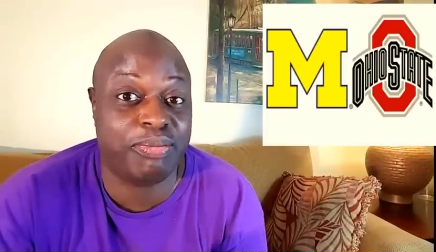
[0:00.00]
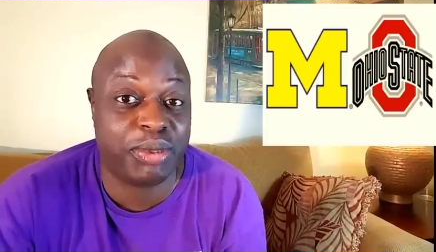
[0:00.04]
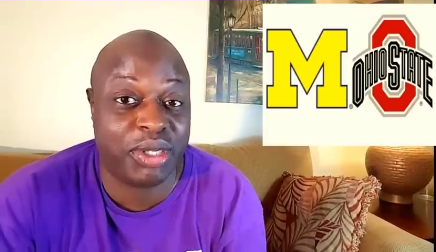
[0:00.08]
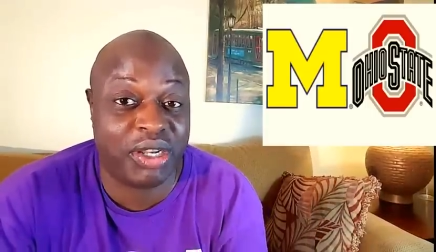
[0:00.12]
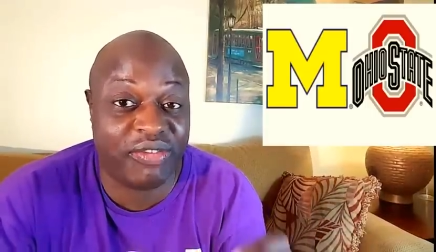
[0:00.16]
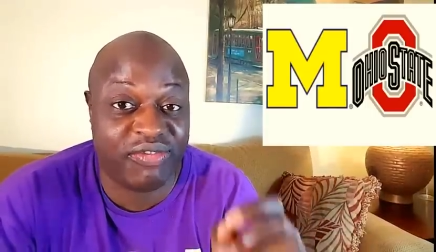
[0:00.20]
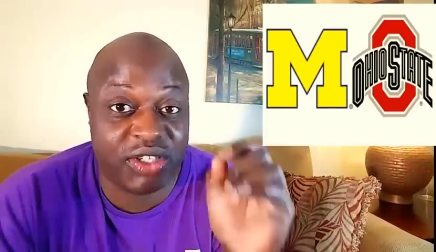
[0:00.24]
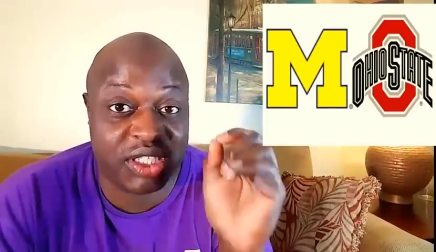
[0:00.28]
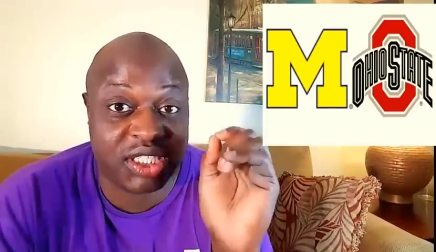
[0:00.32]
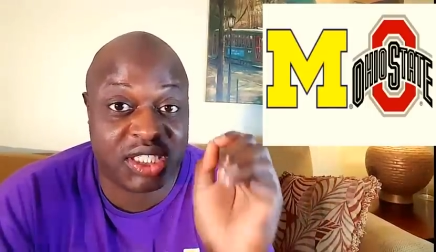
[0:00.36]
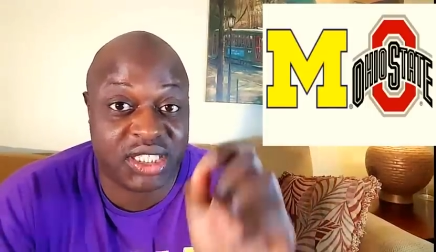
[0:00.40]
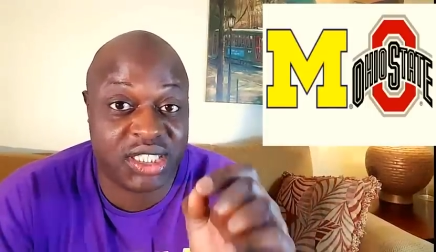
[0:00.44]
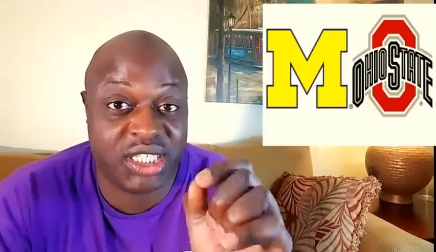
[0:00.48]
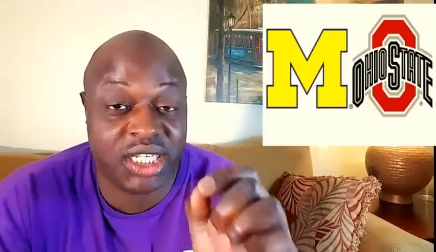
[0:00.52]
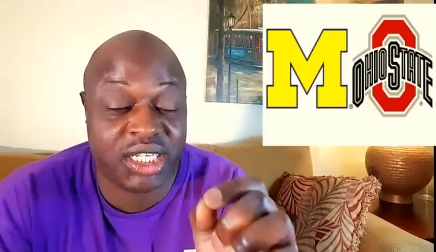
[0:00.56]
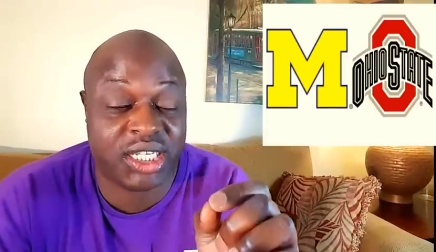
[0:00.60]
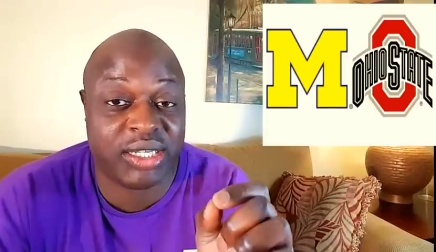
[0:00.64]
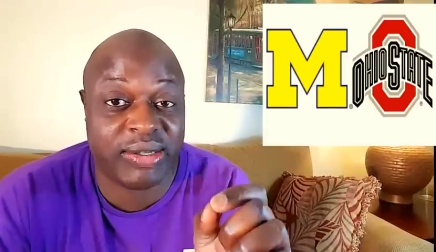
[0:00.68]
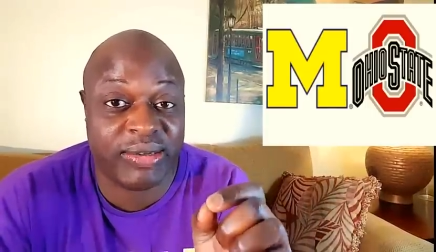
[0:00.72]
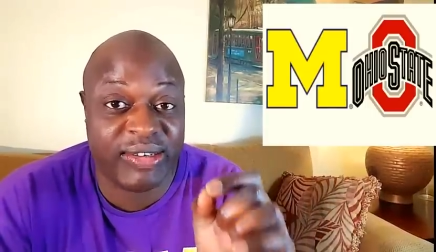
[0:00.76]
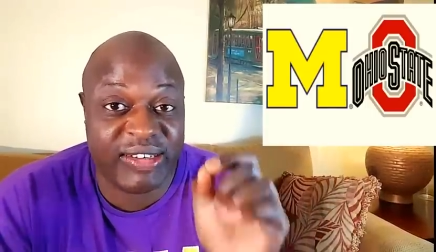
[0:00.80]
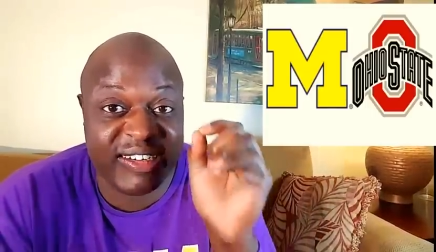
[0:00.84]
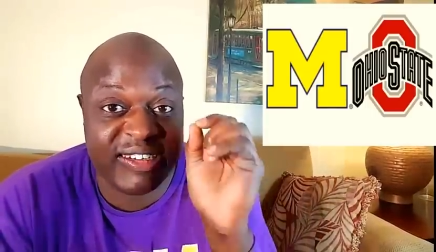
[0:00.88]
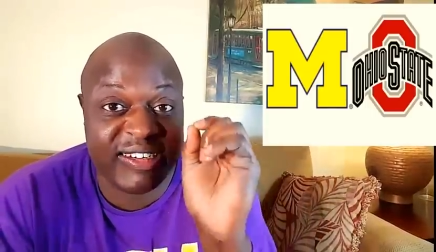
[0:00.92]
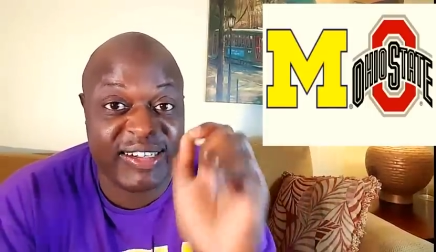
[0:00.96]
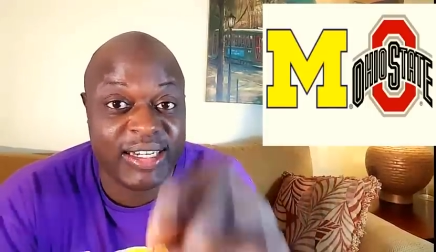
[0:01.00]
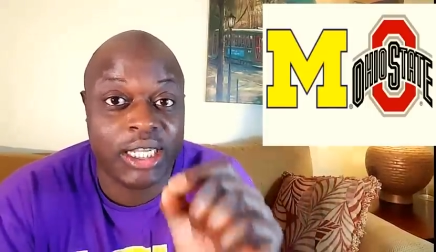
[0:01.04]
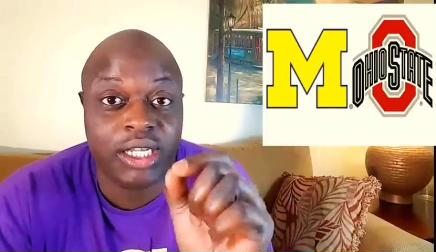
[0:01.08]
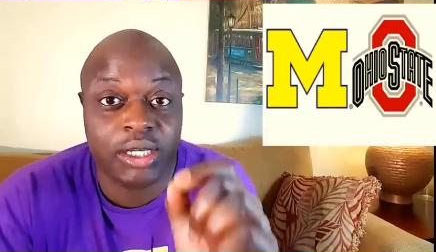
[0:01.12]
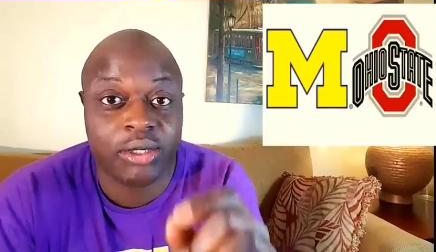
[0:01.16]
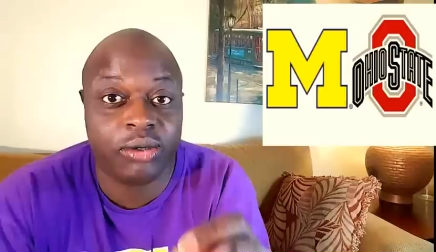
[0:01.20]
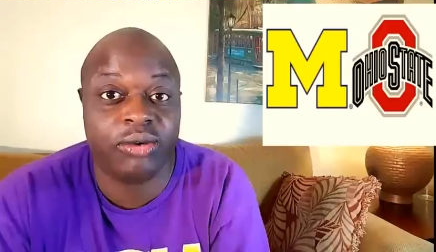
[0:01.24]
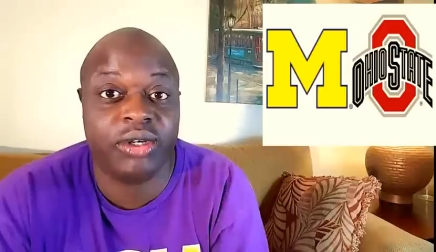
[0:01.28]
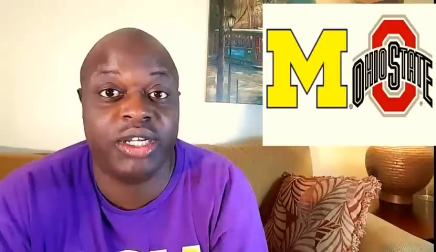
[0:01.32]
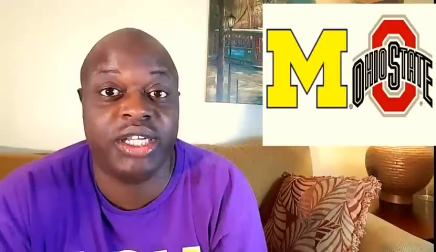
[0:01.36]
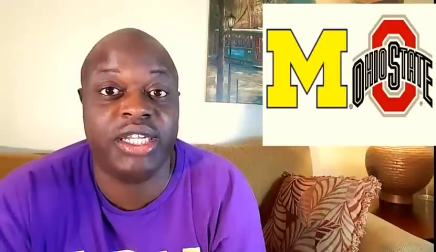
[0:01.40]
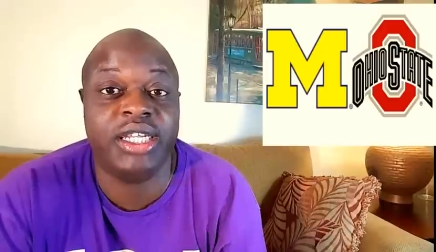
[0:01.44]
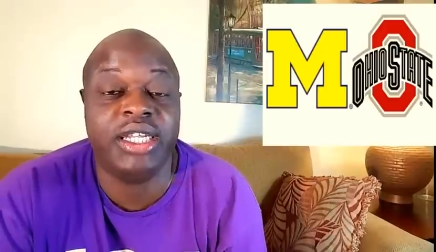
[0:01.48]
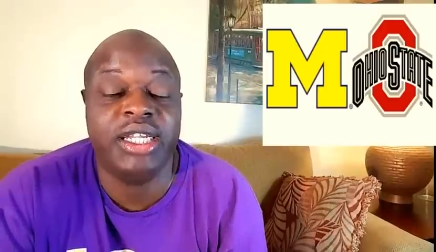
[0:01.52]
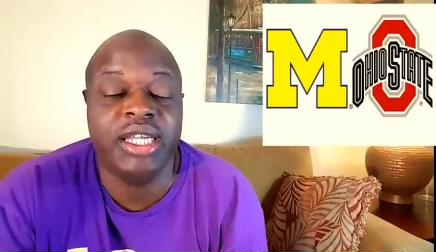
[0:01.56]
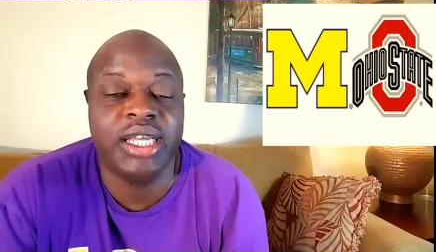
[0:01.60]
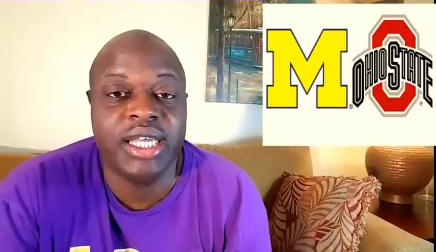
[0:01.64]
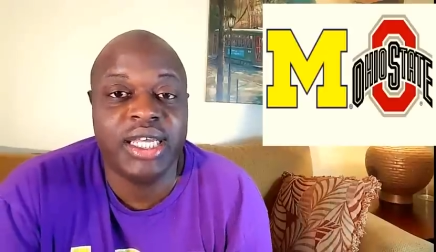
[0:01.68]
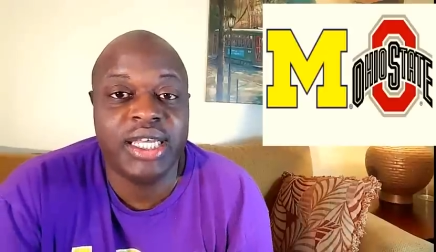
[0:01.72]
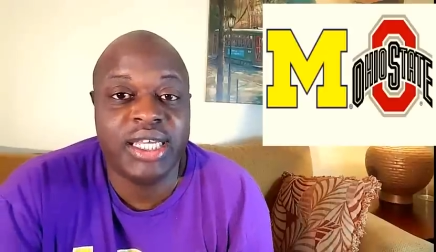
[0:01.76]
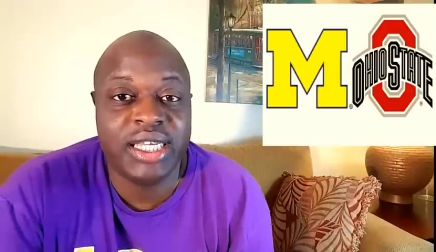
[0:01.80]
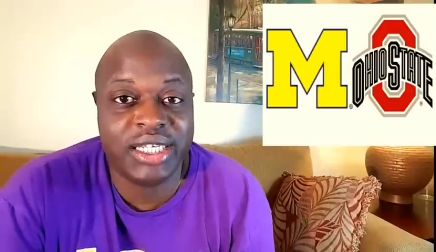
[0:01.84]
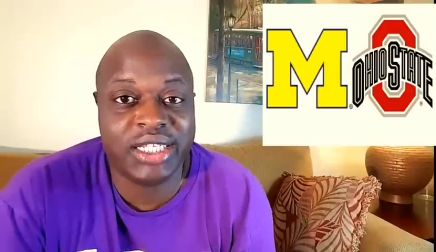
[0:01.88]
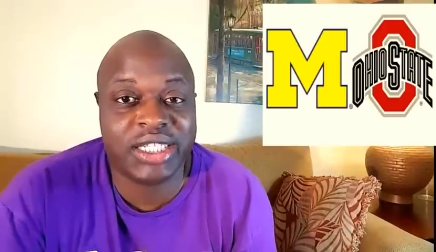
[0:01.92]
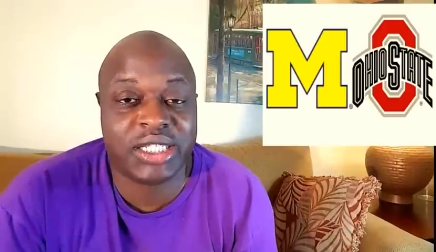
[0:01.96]
but if you stick a needle in it,
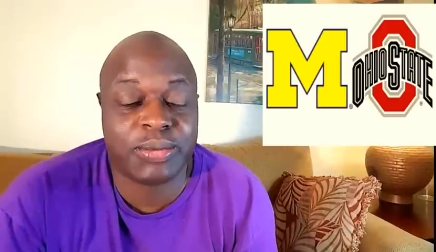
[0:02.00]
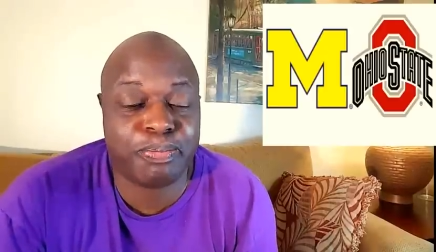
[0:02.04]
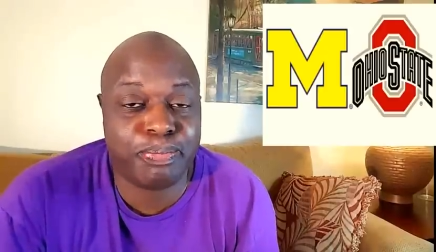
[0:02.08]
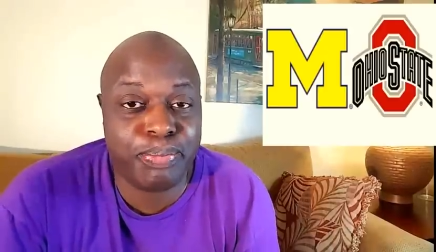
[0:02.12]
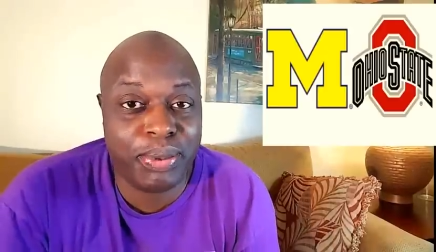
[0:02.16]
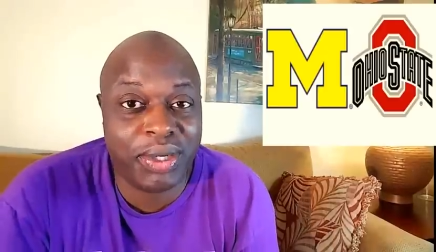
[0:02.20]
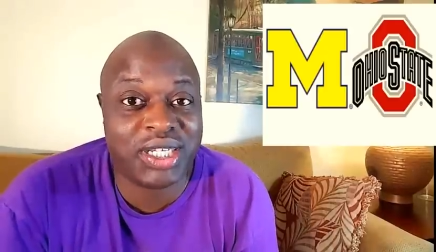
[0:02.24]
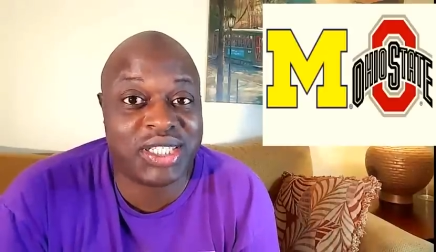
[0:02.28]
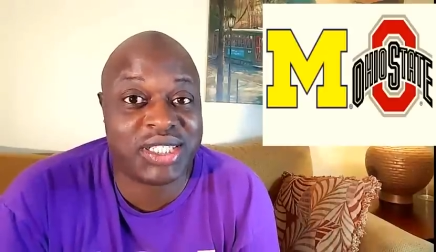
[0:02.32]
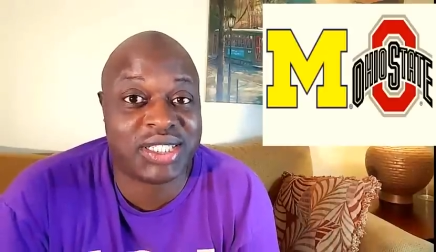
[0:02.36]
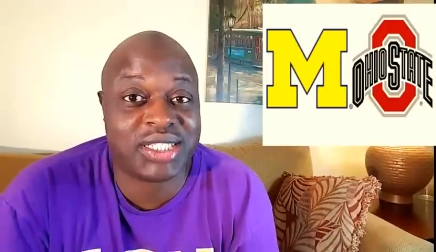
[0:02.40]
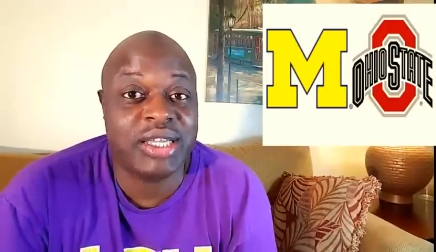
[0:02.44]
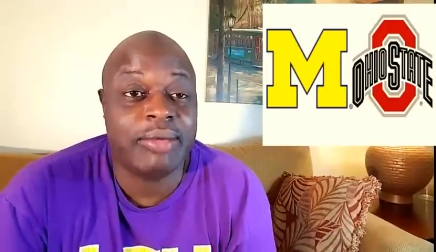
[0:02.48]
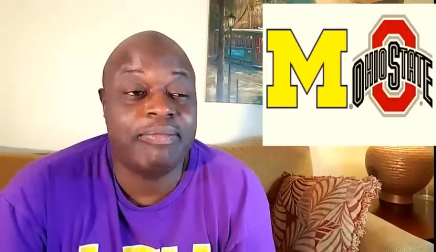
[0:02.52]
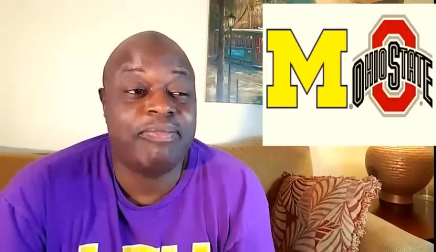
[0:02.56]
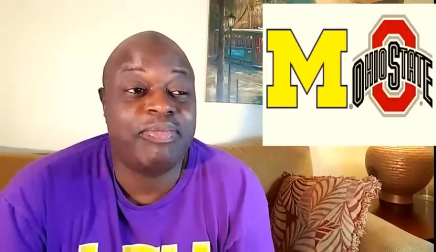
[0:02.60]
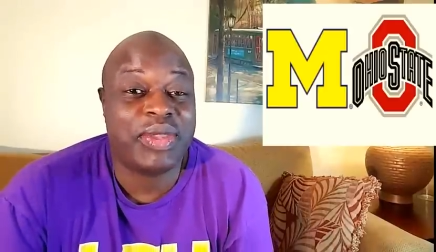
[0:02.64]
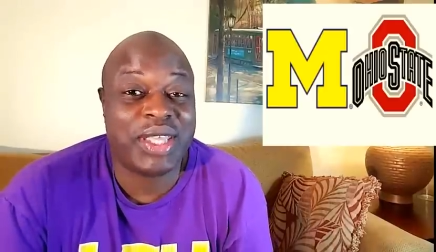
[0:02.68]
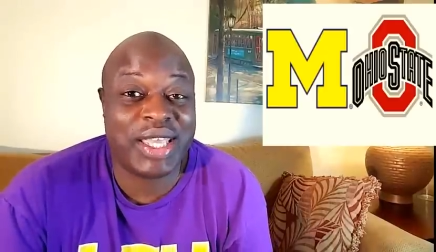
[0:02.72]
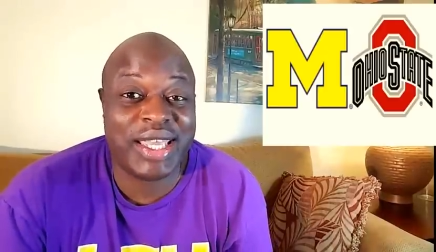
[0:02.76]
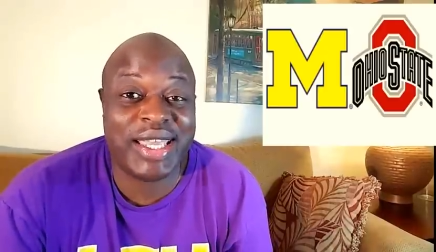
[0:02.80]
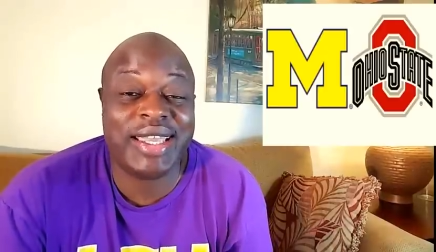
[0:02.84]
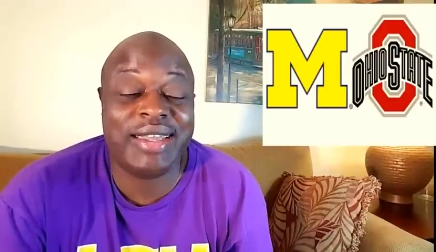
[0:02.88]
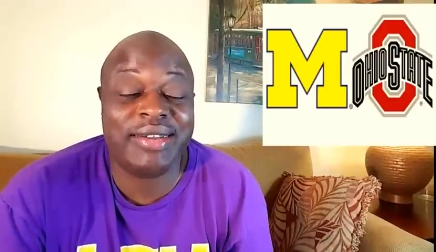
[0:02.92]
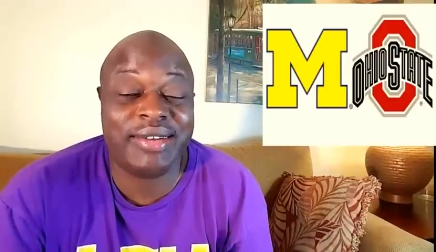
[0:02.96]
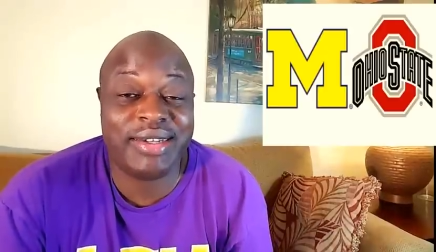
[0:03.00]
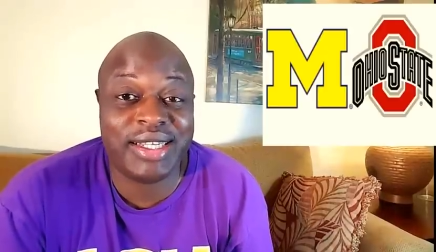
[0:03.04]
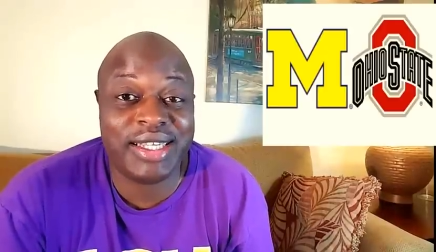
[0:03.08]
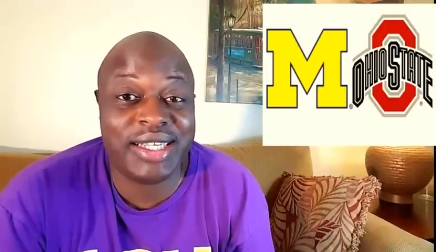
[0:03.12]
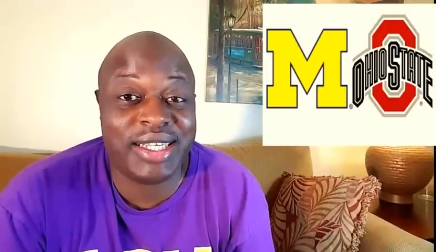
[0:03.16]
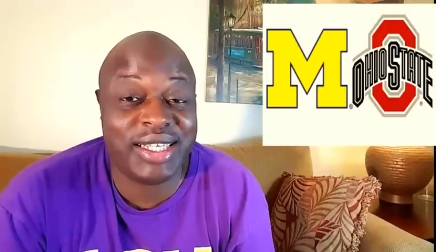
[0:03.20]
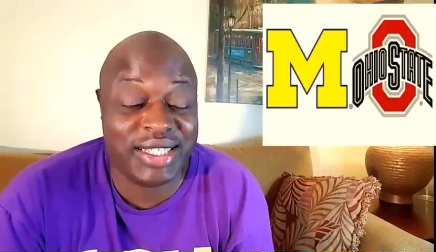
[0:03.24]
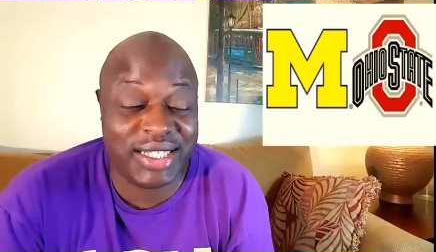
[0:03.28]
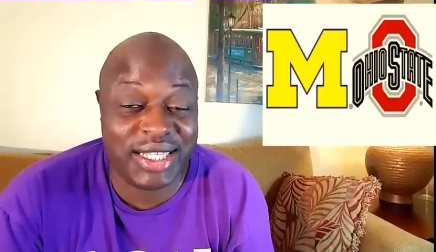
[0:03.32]
it's pus. And